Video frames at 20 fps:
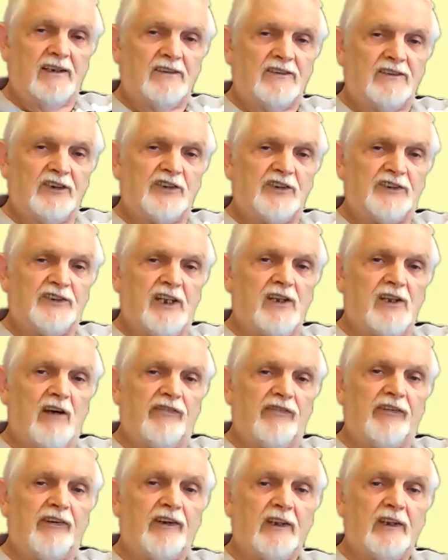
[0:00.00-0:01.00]
just
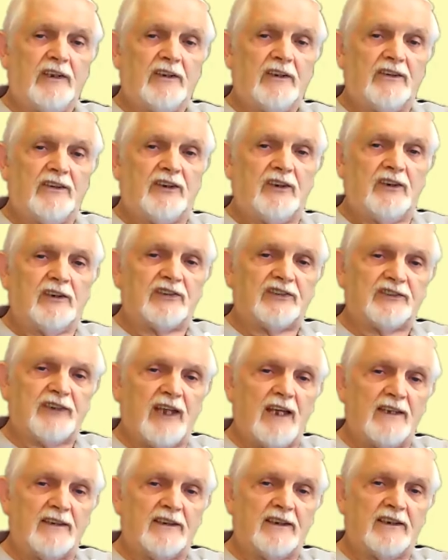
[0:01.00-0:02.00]
enough to
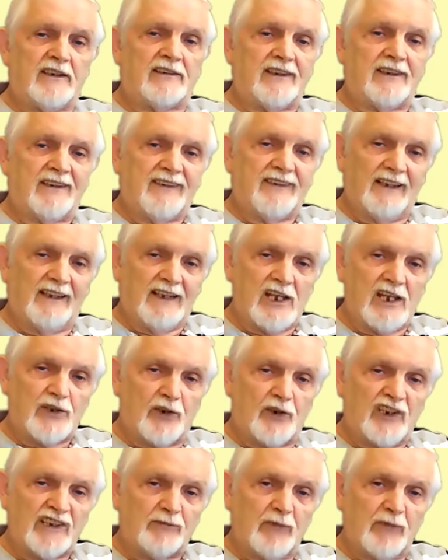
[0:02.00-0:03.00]
start the
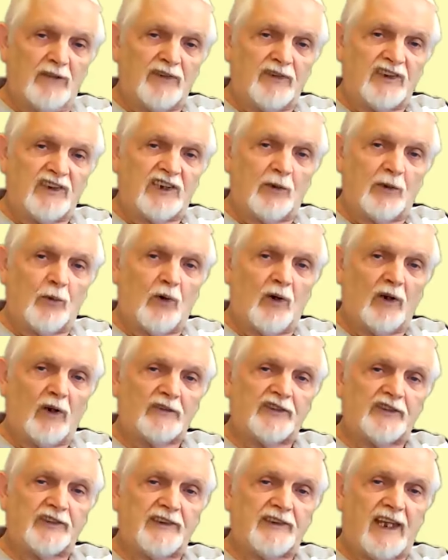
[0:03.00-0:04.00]
electrons moving
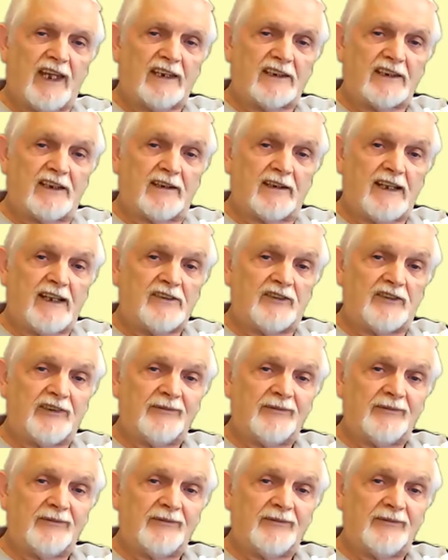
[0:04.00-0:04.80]
towards that grid,